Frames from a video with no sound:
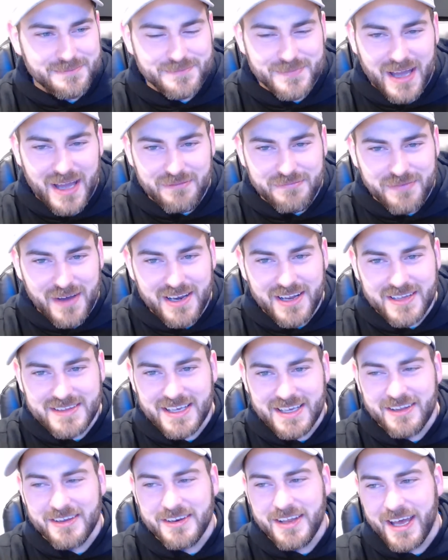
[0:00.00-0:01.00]
I found out
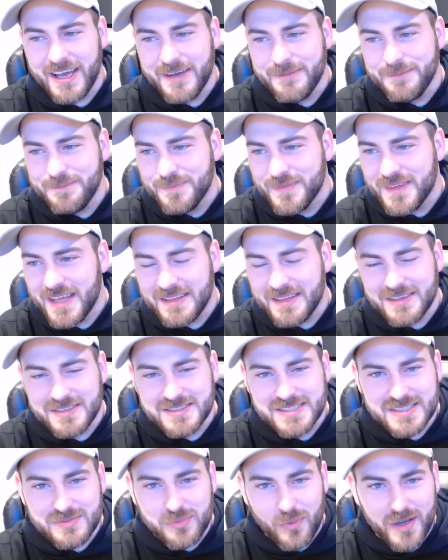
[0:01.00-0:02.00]
the other day that
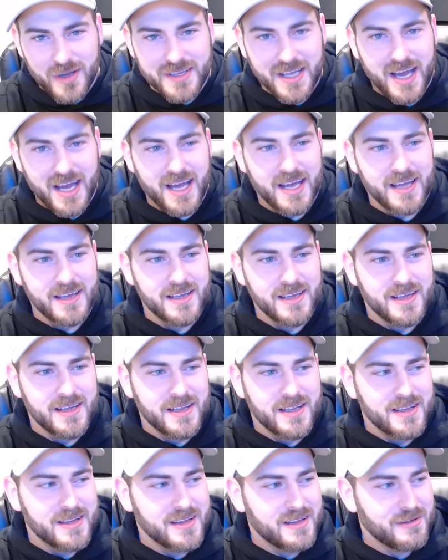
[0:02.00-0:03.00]
there's this one guy
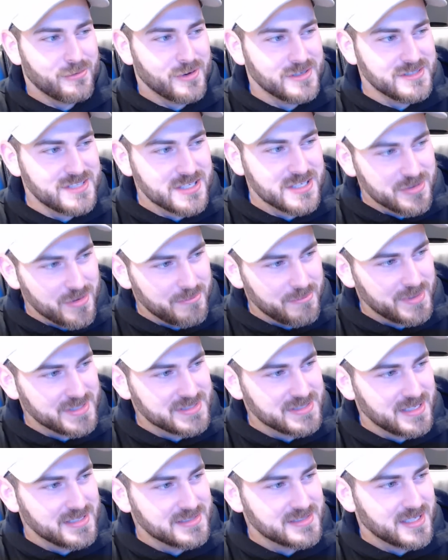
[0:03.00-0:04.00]
that runs a shrimp
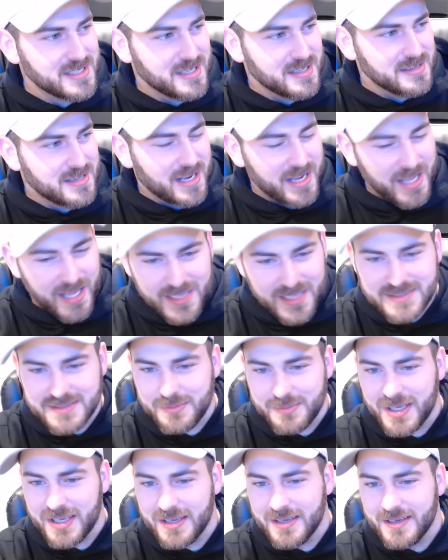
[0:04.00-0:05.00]
business that
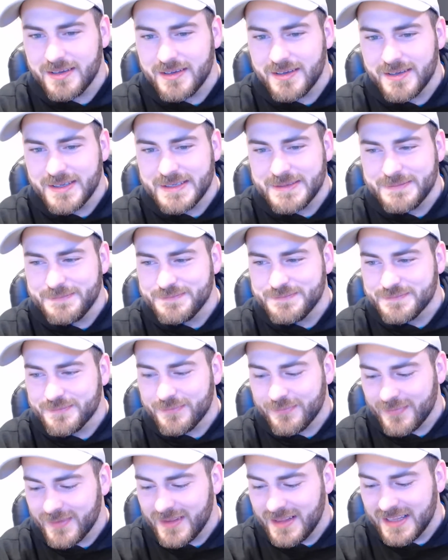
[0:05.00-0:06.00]
hates me,
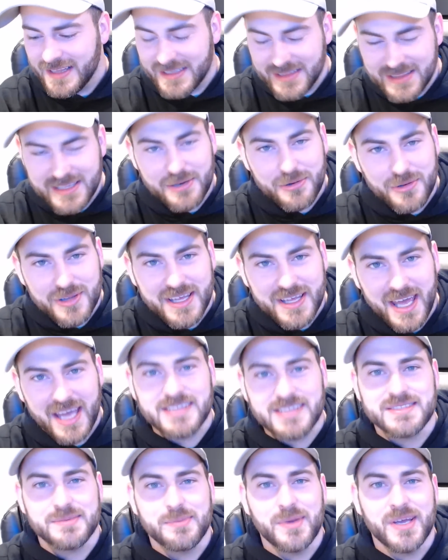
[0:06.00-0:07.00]
like literally
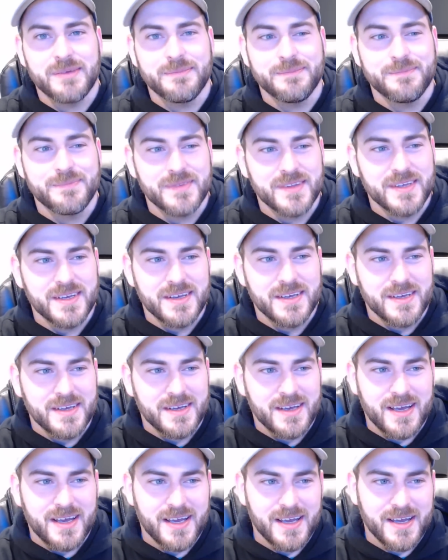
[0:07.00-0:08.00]
hates me.
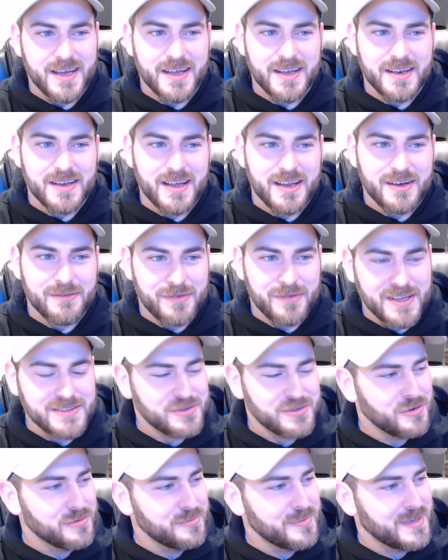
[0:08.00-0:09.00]
And a friend
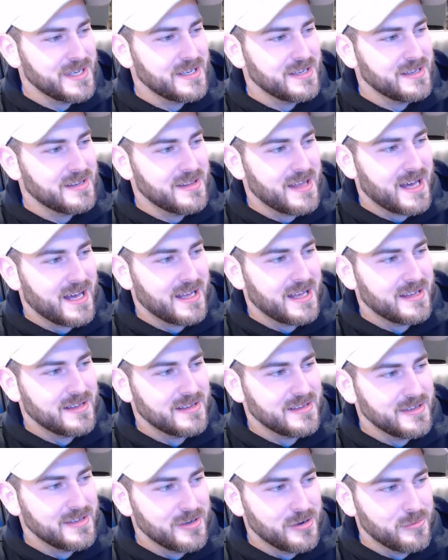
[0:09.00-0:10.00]
told me
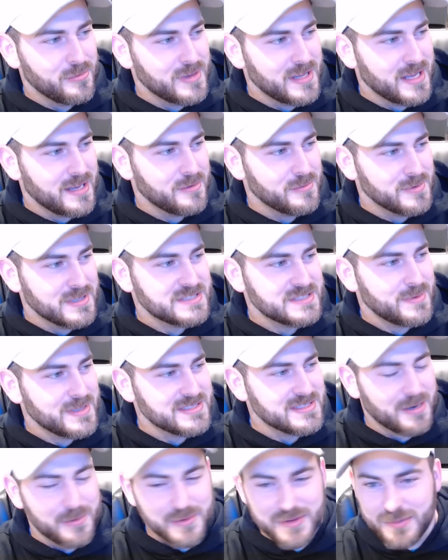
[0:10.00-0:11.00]
that, you know, when they
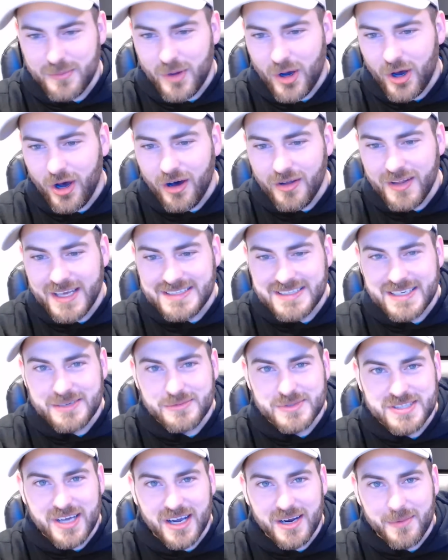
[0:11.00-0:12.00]
spent time with him, all they did
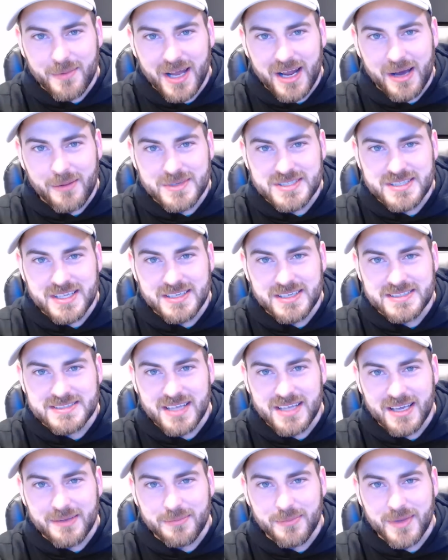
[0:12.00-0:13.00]
was talk about how much they
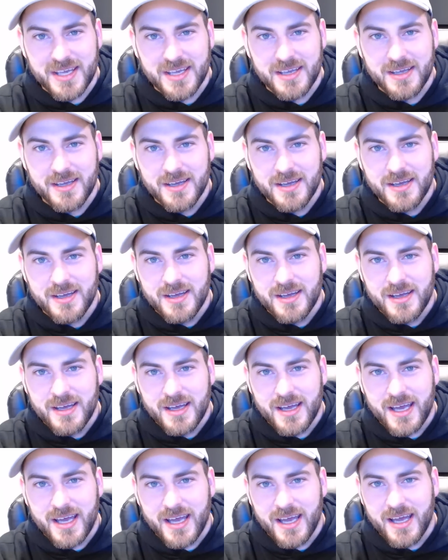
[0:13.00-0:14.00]
dislike me
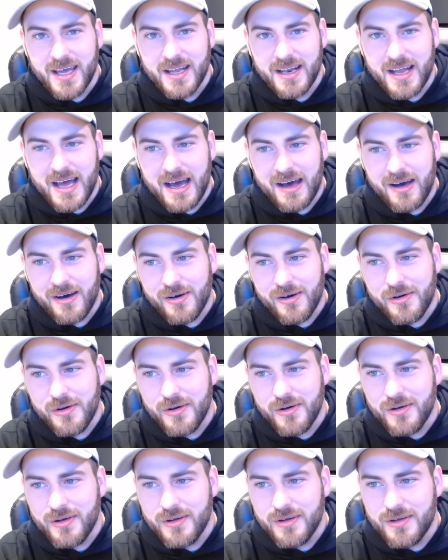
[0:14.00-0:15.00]
and
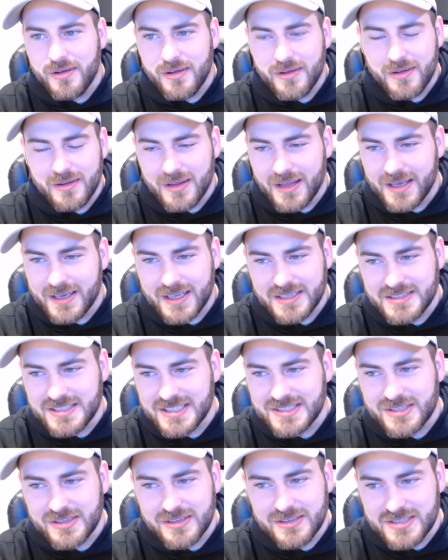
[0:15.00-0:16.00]
how like it's
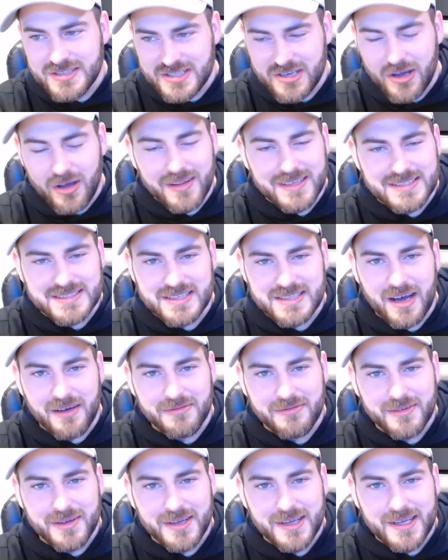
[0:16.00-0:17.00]
just all this stuff.
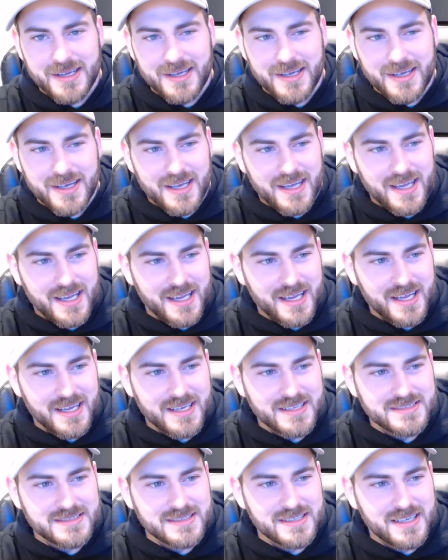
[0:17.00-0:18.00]

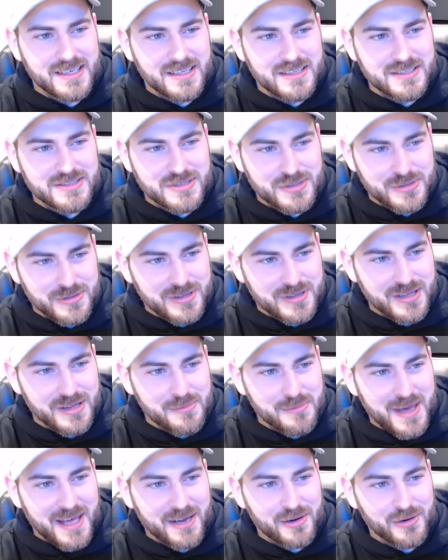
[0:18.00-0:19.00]
And the truth of
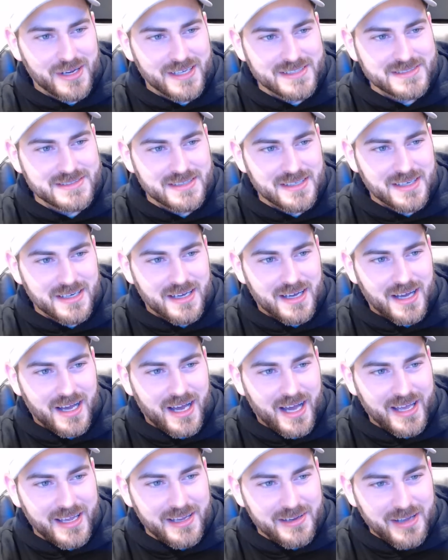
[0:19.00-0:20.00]
the matter is,
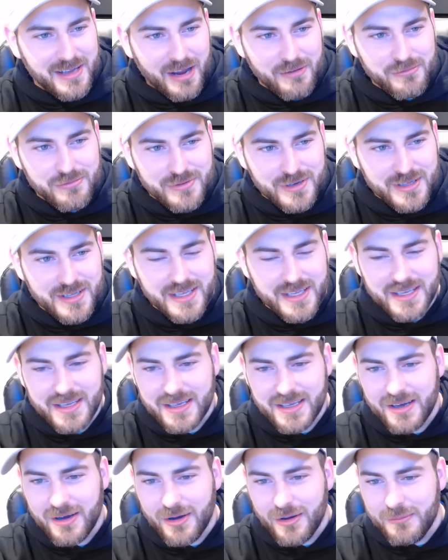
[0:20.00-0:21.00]
I
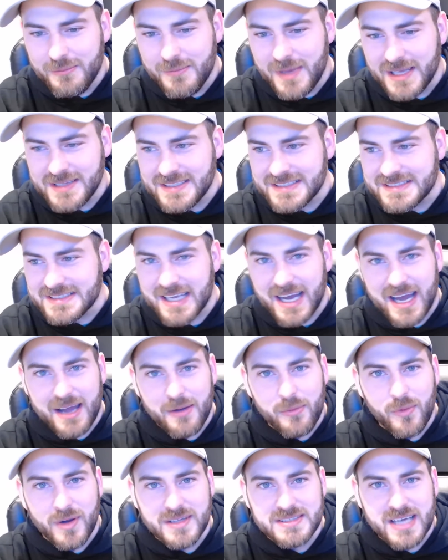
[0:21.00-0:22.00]
really met this
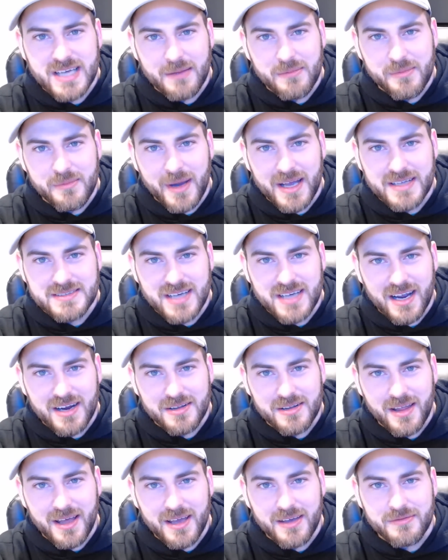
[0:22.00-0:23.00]
guy one time in my
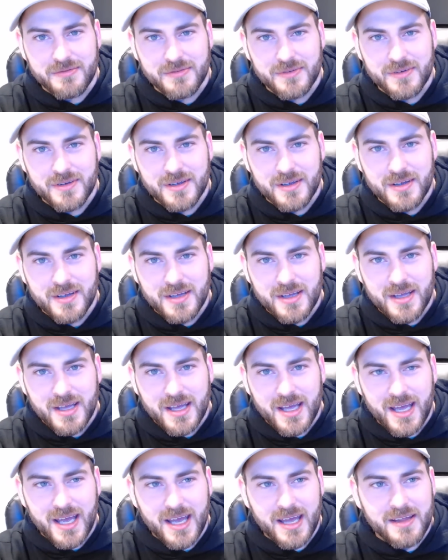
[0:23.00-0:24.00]
entire life.
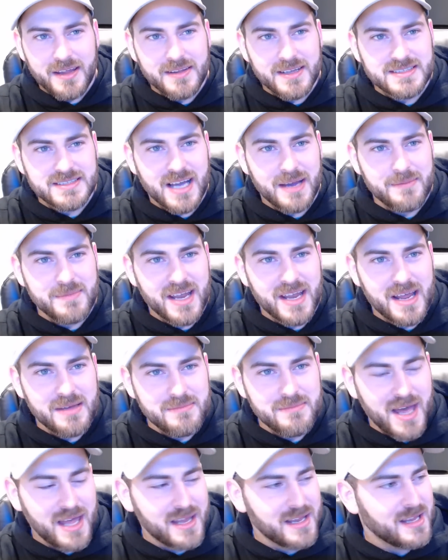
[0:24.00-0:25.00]
And the time that I
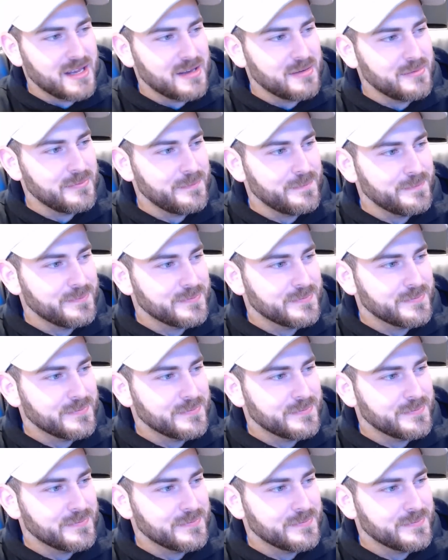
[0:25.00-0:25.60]
met him,